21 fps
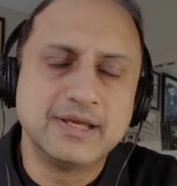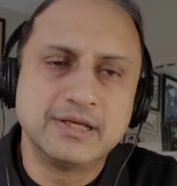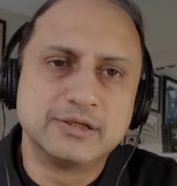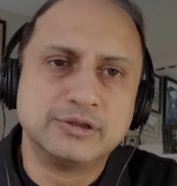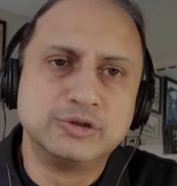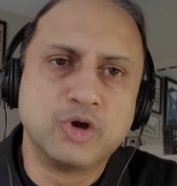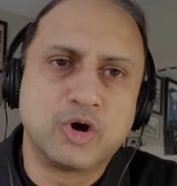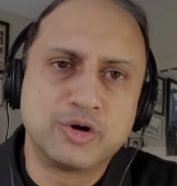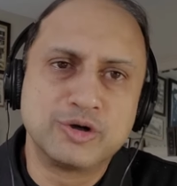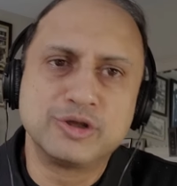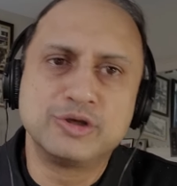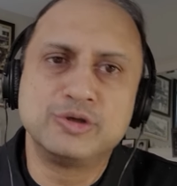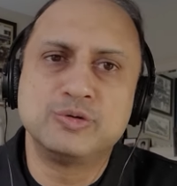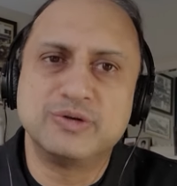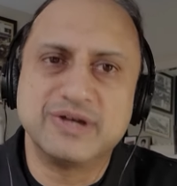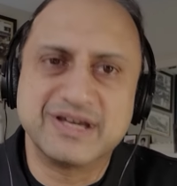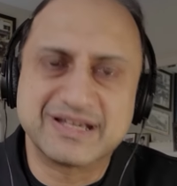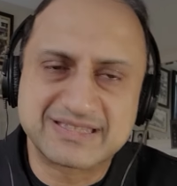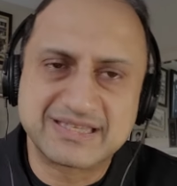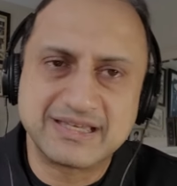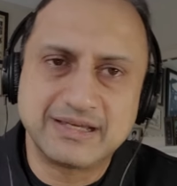nor do you
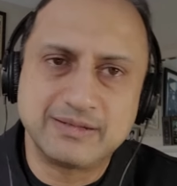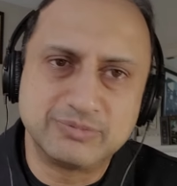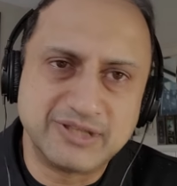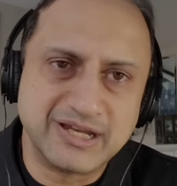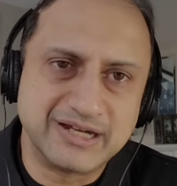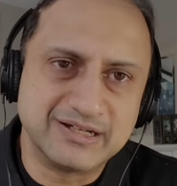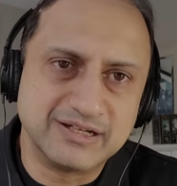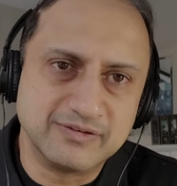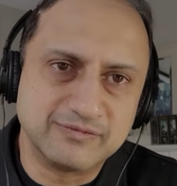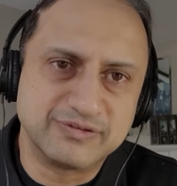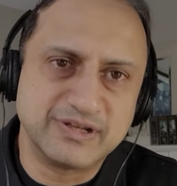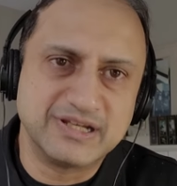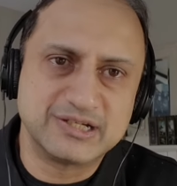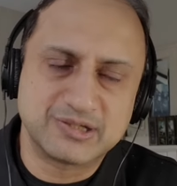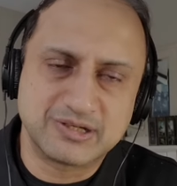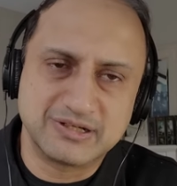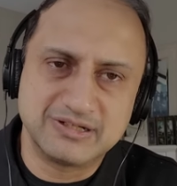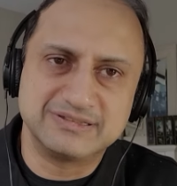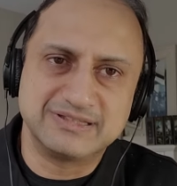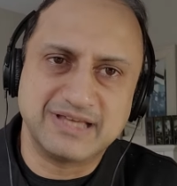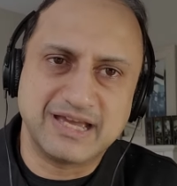accept that
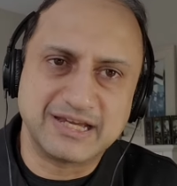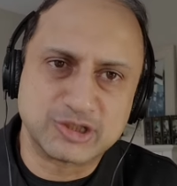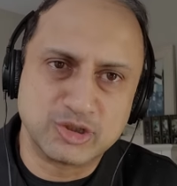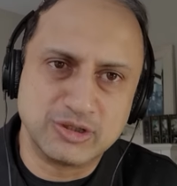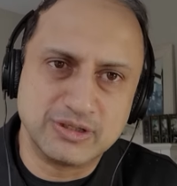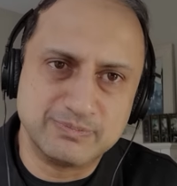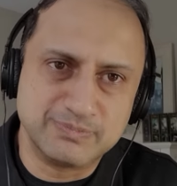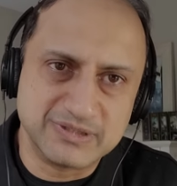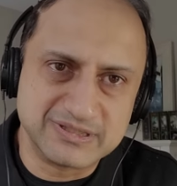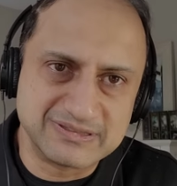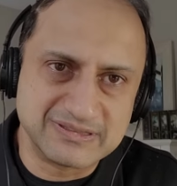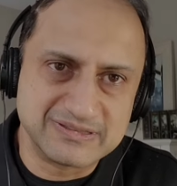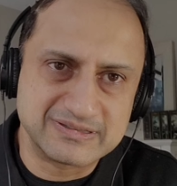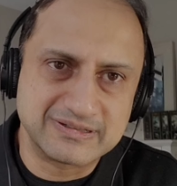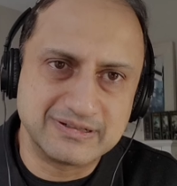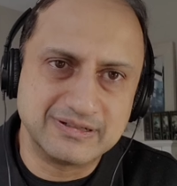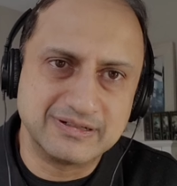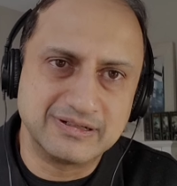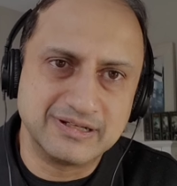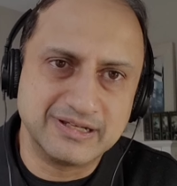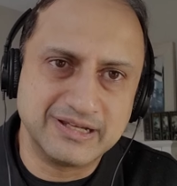inflation is actually
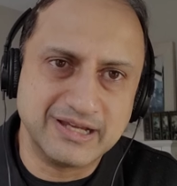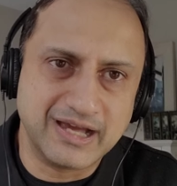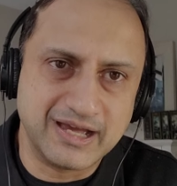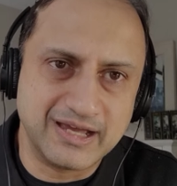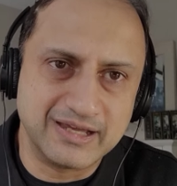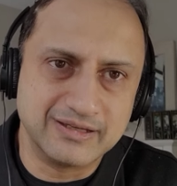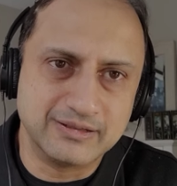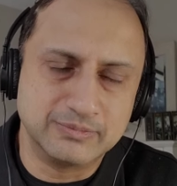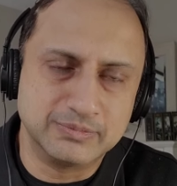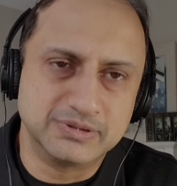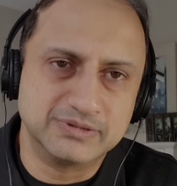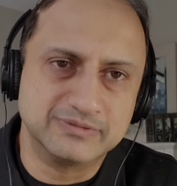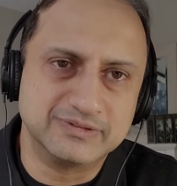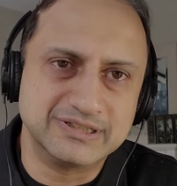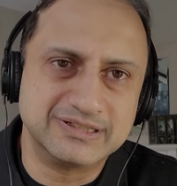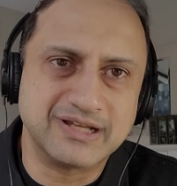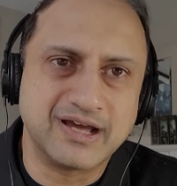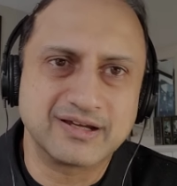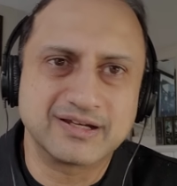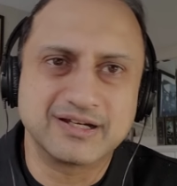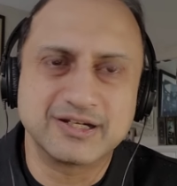persistently high above the
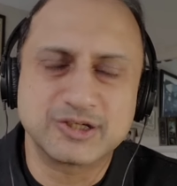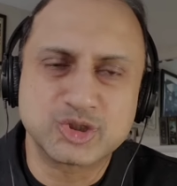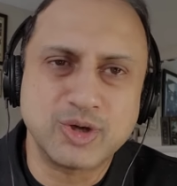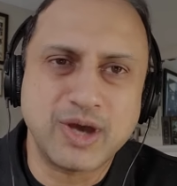target.